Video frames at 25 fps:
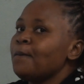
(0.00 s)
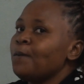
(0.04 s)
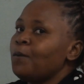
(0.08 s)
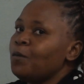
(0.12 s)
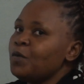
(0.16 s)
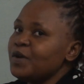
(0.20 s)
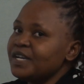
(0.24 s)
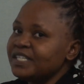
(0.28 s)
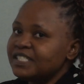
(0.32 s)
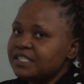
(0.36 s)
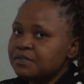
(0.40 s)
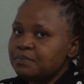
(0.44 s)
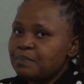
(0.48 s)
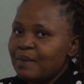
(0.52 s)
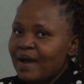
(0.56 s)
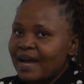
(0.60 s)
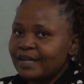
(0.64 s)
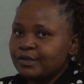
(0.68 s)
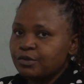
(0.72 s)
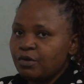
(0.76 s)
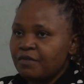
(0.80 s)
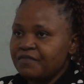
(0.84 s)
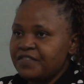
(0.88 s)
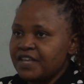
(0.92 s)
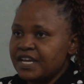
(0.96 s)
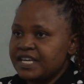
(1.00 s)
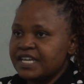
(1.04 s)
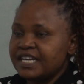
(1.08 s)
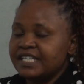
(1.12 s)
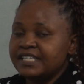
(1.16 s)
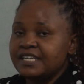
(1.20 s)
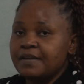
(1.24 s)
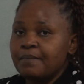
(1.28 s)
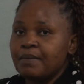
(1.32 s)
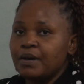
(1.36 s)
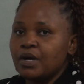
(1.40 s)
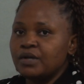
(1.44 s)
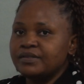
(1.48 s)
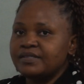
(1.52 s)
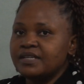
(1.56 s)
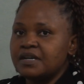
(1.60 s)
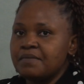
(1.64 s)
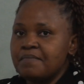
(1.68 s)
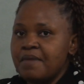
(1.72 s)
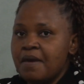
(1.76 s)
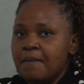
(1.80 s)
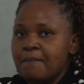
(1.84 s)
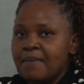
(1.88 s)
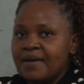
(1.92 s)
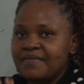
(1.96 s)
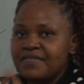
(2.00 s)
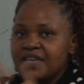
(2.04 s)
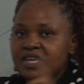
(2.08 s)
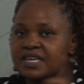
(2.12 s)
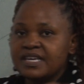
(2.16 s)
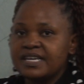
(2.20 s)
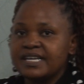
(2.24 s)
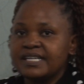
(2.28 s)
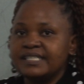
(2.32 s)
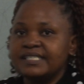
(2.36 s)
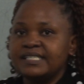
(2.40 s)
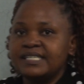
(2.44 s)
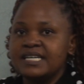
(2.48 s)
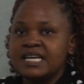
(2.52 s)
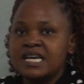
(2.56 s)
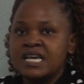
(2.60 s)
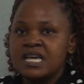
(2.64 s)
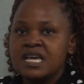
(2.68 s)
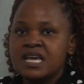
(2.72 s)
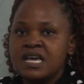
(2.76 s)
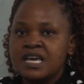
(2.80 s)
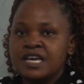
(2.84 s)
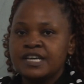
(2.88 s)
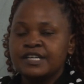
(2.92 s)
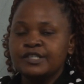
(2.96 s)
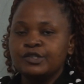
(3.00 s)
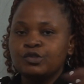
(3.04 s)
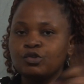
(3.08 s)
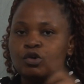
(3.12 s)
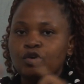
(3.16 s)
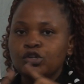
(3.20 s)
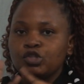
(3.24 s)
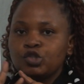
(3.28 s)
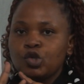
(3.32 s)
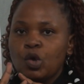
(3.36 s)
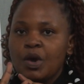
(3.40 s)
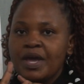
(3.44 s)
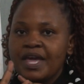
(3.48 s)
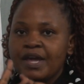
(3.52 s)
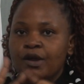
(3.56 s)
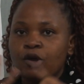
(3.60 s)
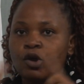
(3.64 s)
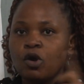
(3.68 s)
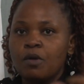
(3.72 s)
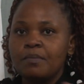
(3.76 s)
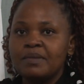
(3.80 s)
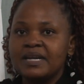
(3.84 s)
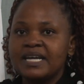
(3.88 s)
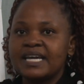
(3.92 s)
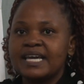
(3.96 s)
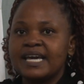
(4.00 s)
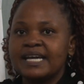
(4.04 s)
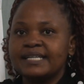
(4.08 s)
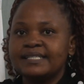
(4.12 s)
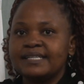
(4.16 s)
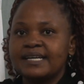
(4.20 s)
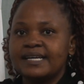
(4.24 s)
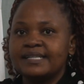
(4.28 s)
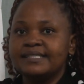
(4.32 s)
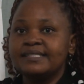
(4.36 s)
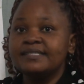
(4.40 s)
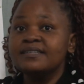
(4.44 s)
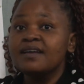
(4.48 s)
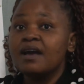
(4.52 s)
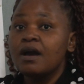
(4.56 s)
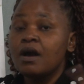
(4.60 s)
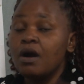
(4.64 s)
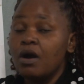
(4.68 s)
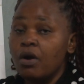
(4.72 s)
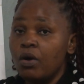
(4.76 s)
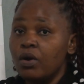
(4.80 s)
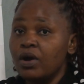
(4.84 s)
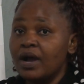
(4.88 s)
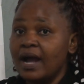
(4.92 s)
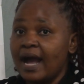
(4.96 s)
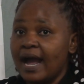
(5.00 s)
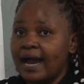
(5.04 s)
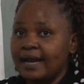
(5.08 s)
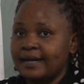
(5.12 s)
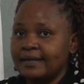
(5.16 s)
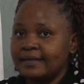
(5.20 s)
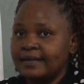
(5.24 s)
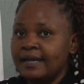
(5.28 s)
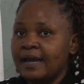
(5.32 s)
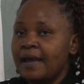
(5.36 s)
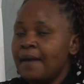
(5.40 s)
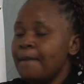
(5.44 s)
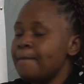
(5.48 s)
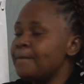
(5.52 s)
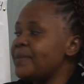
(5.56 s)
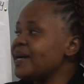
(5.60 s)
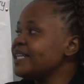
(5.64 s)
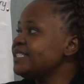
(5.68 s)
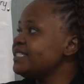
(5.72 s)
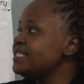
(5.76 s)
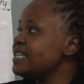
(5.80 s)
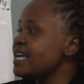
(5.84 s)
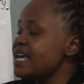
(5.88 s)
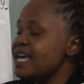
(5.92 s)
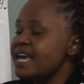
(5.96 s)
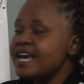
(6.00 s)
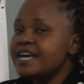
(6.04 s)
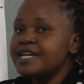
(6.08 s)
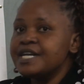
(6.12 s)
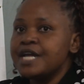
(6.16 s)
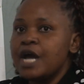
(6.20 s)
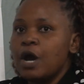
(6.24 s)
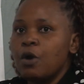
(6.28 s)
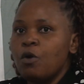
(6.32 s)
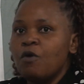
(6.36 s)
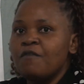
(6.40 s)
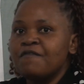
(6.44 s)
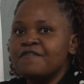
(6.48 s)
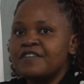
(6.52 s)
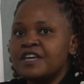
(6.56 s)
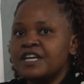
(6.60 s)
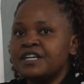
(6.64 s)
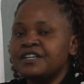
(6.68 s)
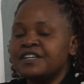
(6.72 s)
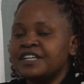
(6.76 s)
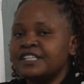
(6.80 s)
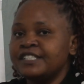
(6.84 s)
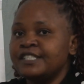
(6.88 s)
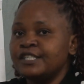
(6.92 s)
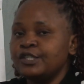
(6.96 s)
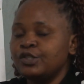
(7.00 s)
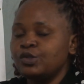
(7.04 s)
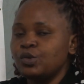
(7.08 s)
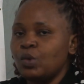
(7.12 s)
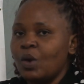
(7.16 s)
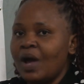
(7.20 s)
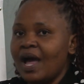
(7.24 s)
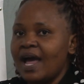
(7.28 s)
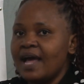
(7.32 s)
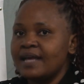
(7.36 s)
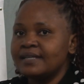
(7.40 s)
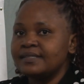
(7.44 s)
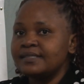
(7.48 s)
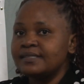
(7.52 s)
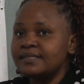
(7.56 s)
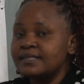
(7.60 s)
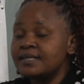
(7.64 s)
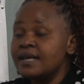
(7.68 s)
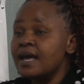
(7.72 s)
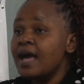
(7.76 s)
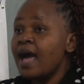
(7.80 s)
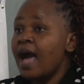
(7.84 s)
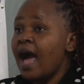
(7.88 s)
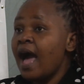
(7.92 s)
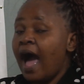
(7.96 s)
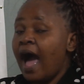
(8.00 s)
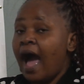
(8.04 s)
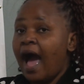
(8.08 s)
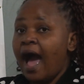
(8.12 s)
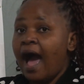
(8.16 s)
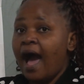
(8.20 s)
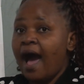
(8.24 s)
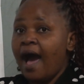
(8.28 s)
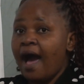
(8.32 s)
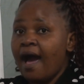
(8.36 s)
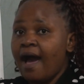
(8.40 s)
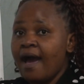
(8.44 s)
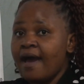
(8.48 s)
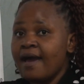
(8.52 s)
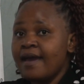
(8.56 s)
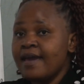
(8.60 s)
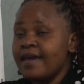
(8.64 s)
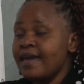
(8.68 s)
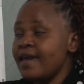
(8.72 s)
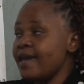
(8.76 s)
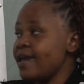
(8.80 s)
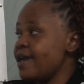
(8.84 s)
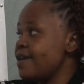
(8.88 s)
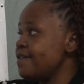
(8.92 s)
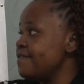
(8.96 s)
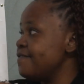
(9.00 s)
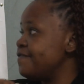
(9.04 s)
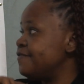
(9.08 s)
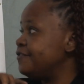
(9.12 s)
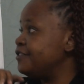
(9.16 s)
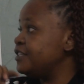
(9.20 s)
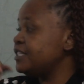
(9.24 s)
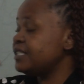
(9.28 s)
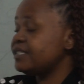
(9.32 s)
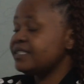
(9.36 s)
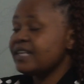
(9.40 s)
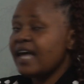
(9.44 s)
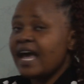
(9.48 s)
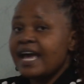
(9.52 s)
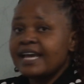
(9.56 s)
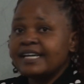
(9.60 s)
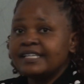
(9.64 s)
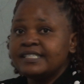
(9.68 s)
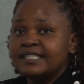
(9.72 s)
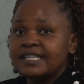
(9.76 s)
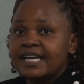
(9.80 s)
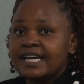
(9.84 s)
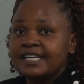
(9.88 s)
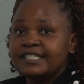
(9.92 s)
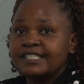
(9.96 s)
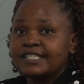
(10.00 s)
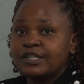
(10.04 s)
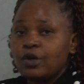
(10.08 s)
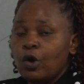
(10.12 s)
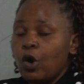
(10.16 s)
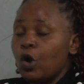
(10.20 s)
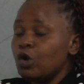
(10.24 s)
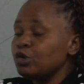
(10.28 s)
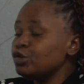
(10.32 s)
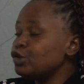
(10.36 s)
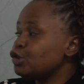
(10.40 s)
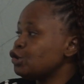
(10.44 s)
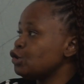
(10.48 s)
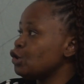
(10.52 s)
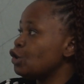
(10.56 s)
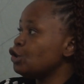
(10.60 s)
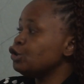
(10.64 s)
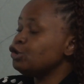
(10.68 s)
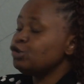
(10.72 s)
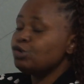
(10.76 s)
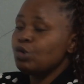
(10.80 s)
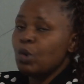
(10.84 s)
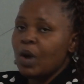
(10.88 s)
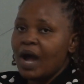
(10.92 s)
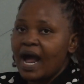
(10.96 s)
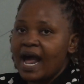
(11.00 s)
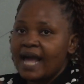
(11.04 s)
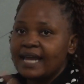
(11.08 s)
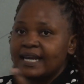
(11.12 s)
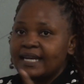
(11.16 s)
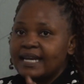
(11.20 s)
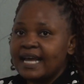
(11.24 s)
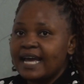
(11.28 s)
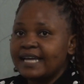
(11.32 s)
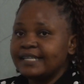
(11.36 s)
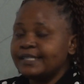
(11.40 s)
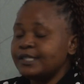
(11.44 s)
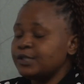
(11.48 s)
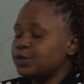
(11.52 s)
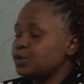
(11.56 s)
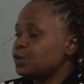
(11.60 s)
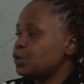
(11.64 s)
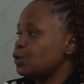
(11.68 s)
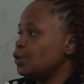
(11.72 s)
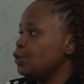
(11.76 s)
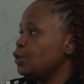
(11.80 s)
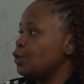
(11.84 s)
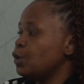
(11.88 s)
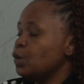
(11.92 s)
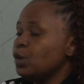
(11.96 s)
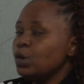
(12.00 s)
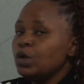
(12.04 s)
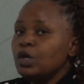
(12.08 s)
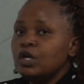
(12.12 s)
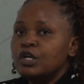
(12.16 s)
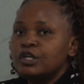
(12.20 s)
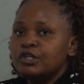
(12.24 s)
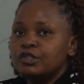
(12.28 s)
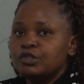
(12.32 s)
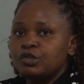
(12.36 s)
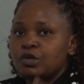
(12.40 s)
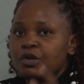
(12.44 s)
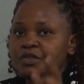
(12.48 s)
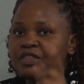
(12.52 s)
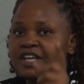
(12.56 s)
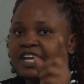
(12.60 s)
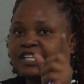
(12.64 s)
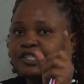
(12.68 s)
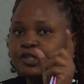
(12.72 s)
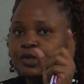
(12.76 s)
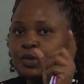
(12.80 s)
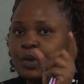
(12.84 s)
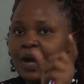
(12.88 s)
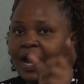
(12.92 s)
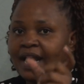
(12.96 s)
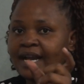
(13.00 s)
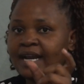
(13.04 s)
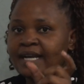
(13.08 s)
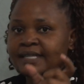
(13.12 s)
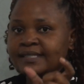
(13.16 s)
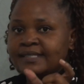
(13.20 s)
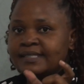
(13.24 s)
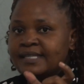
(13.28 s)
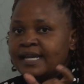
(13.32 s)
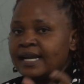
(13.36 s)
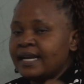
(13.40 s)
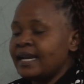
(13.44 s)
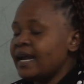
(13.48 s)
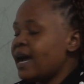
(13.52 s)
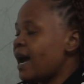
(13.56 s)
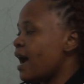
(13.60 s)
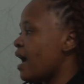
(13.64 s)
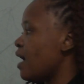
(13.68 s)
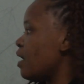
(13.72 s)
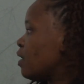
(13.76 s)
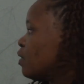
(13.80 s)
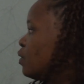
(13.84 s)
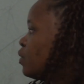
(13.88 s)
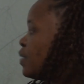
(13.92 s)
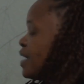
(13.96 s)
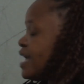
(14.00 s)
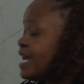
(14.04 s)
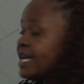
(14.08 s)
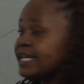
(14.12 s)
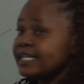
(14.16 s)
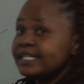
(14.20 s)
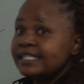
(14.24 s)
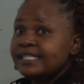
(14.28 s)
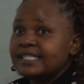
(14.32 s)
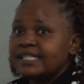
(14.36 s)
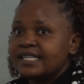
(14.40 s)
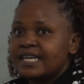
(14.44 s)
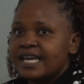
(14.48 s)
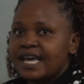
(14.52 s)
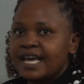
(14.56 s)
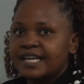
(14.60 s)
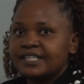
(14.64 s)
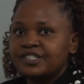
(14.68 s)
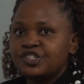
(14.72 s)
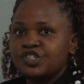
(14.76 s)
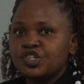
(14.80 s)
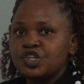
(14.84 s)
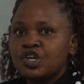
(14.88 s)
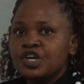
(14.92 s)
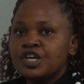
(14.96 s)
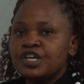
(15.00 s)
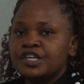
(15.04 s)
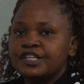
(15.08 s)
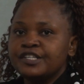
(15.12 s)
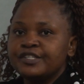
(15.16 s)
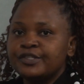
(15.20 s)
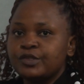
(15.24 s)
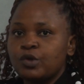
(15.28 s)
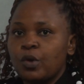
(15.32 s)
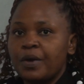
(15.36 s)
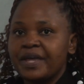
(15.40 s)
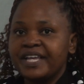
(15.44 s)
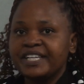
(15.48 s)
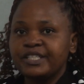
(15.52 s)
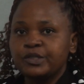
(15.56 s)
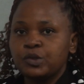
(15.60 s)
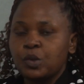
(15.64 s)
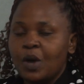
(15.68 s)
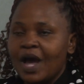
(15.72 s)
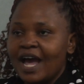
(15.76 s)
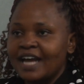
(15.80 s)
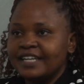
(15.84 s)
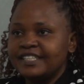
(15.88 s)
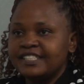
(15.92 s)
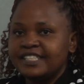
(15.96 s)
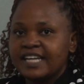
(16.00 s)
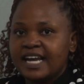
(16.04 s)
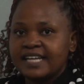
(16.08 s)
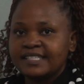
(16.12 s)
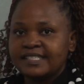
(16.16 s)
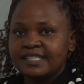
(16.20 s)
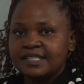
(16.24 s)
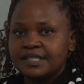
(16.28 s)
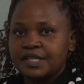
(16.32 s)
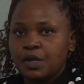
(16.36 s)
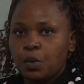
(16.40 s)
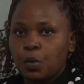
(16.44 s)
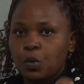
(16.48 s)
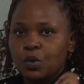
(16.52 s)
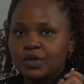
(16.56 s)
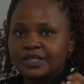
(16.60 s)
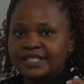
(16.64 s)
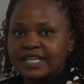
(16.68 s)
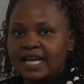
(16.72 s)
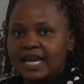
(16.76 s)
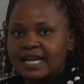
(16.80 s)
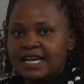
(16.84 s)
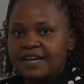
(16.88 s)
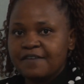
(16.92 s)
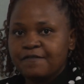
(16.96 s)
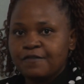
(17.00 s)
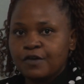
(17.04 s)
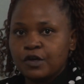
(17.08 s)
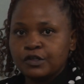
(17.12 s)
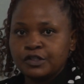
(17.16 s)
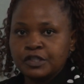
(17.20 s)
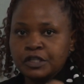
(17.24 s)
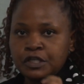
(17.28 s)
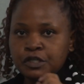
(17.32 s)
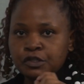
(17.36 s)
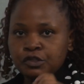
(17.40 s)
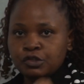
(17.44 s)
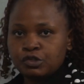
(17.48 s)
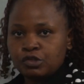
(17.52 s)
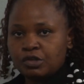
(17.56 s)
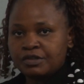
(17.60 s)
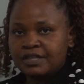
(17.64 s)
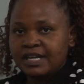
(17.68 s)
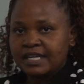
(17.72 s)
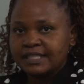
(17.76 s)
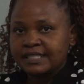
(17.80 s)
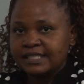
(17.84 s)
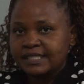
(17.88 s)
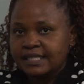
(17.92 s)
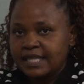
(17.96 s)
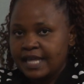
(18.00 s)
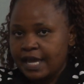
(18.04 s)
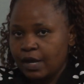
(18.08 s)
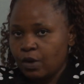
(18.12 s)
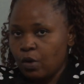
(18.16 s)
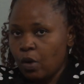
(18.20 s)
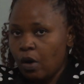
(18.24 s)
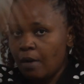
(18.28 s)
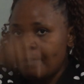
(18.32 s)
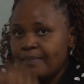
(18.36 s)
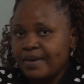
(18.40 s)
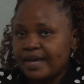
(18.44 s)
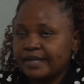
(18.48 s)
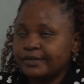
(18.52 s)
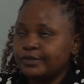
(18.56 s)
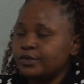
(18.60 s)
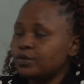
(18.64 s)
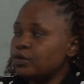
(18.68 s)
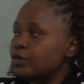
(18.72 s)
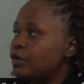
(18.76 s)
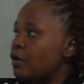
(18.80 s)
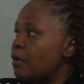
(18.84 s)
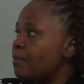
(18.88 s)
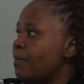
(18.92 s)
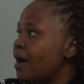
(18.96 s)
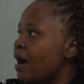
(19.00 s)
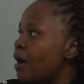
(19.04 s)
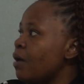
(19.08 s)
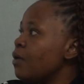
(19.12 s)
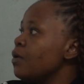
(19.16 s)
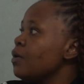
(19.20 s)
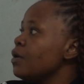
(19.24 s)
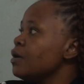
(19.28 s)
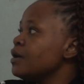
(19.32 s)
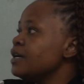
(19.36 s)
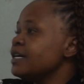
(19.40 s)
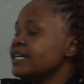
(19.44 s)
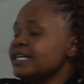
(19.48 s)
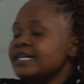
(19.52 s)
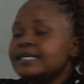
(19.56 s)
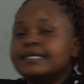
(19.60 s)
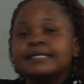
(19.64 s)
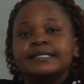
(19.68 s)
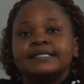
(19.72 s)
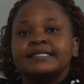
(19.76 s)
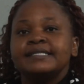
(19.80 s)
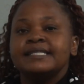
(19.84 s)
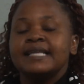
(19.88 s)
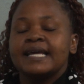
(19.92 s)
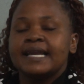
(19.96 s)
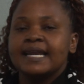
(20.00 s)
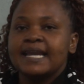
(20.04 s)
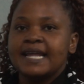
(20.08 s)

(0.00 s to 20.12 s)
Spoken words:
Which part of the kidney? Because remember, the kidney is also a complicated organ. But the area of interest to us, I have decided also to highlight to you so that you understand how ADH is going to adjust the water levels so that they go back to normal, is the